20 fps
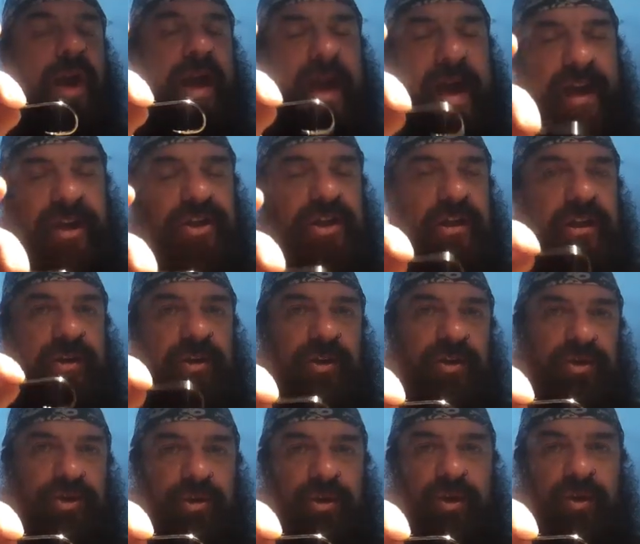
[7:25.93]
Actually
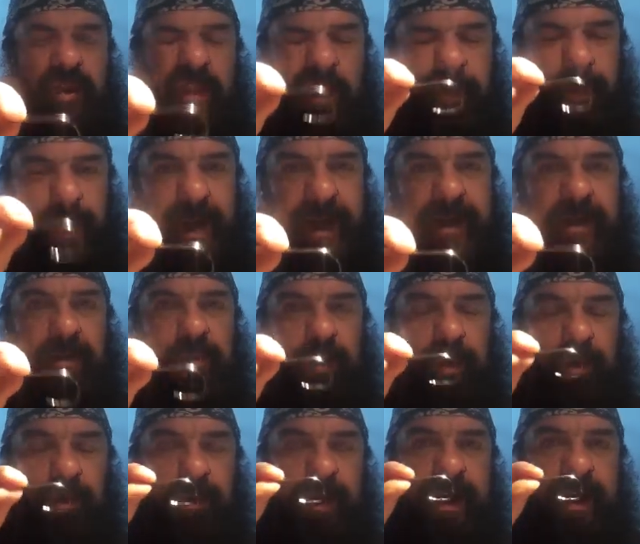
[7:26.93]
not true. The pike will